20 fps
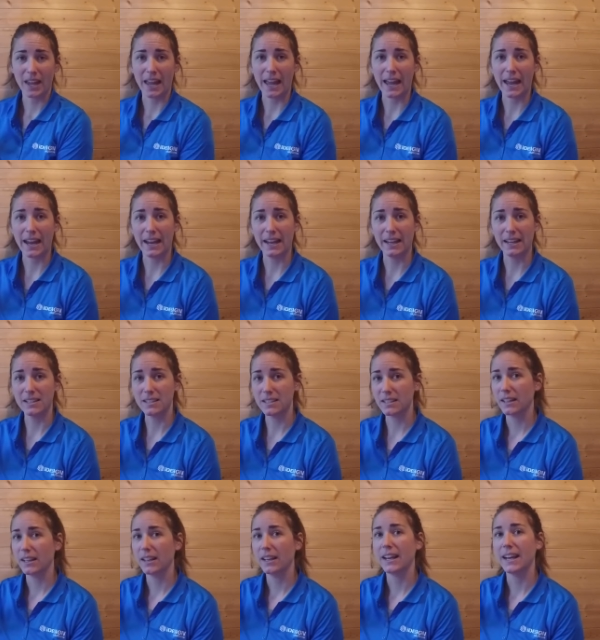and
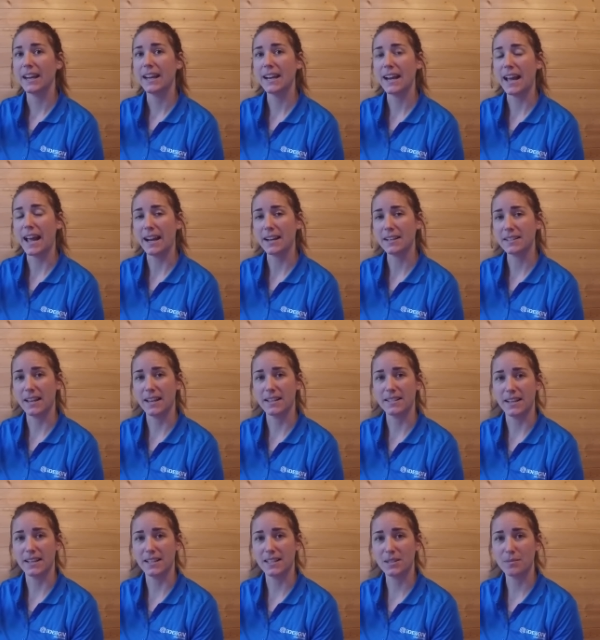it acts as
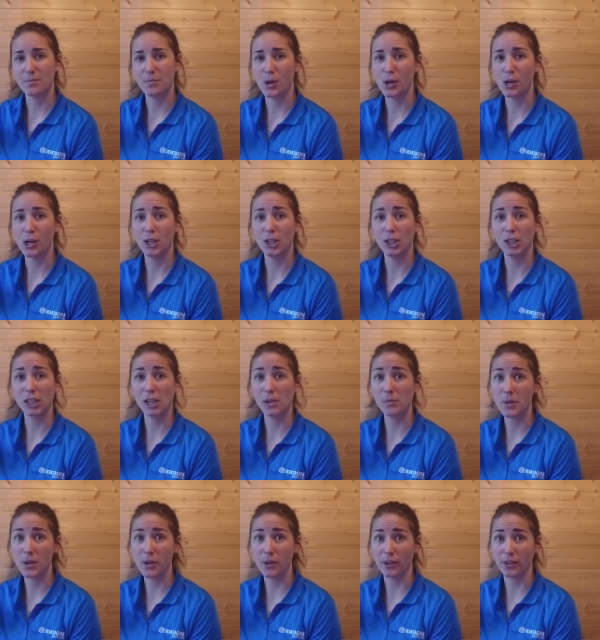a small
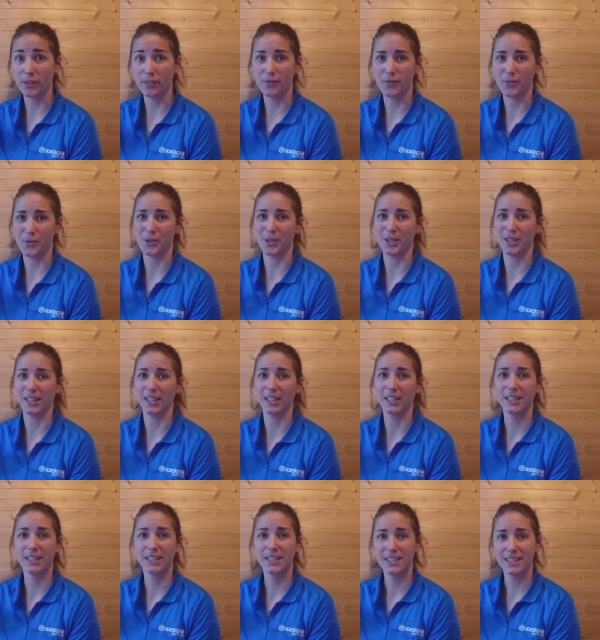computer for
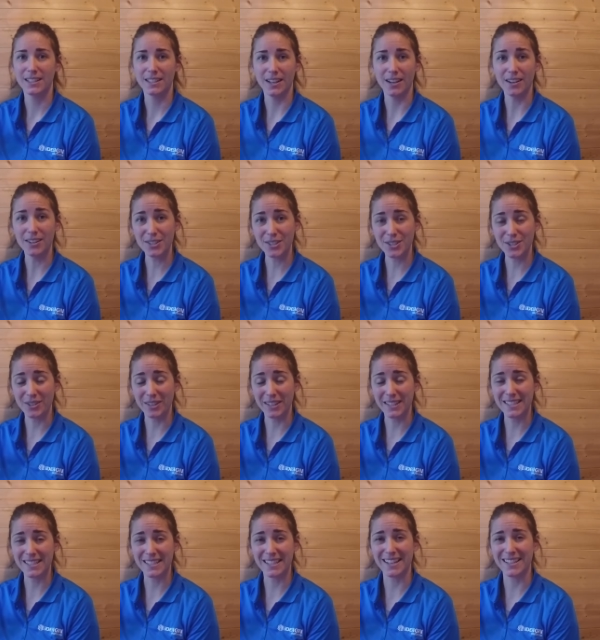young students
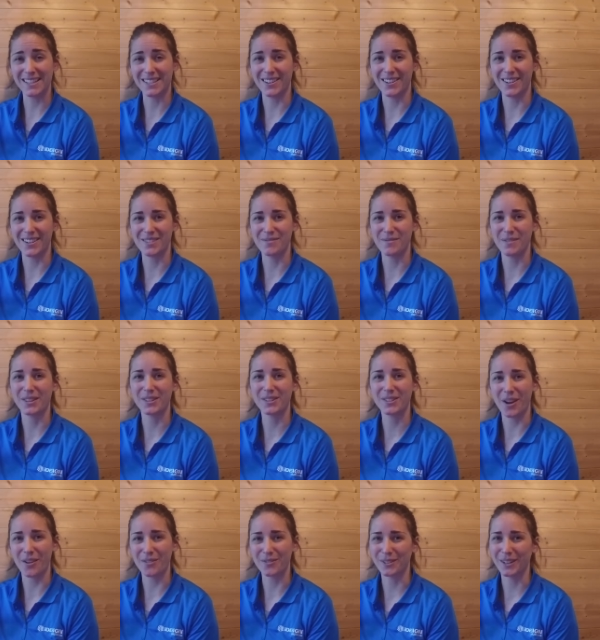to get started with
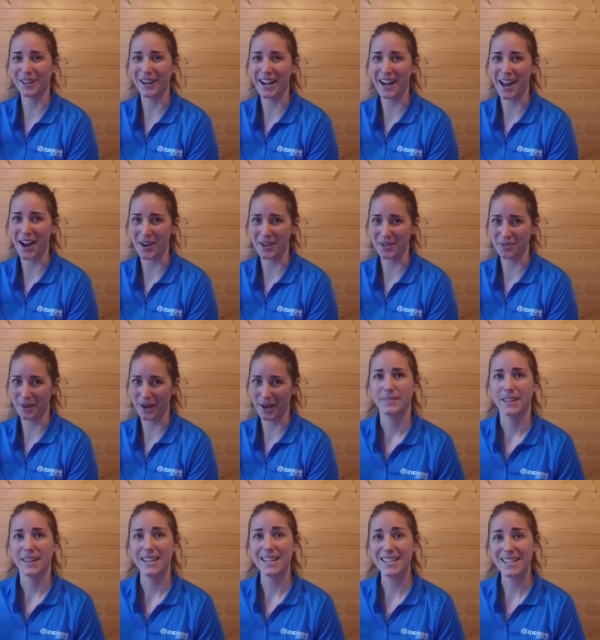software and hardware.
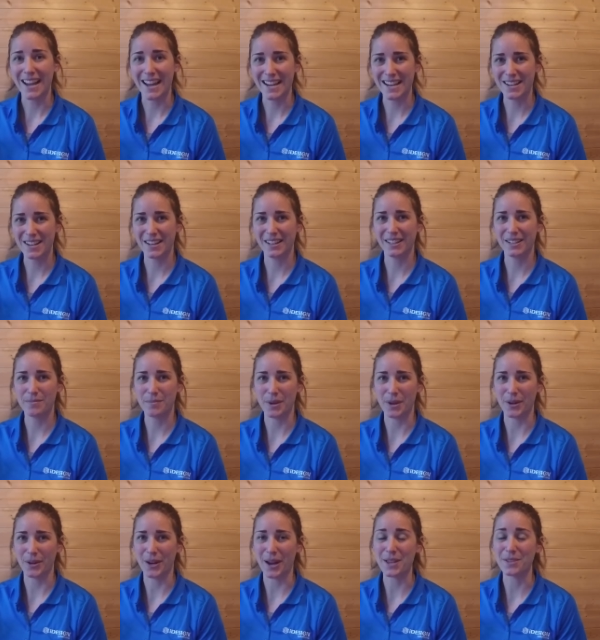This tiny
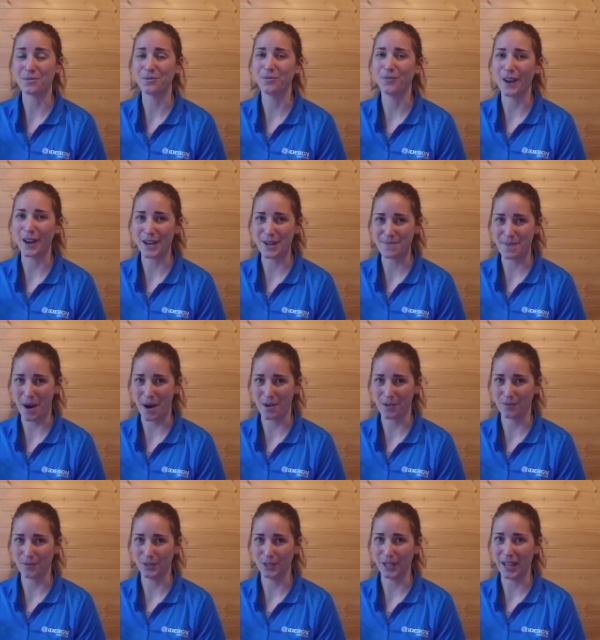computer is very
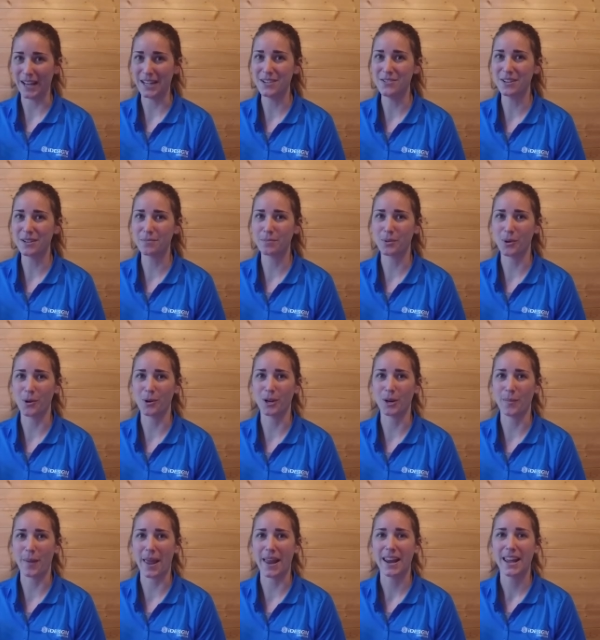powerful, and you can program
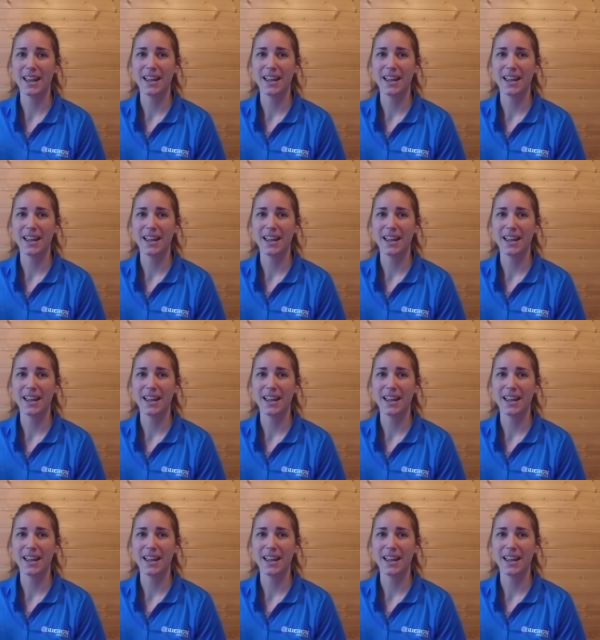it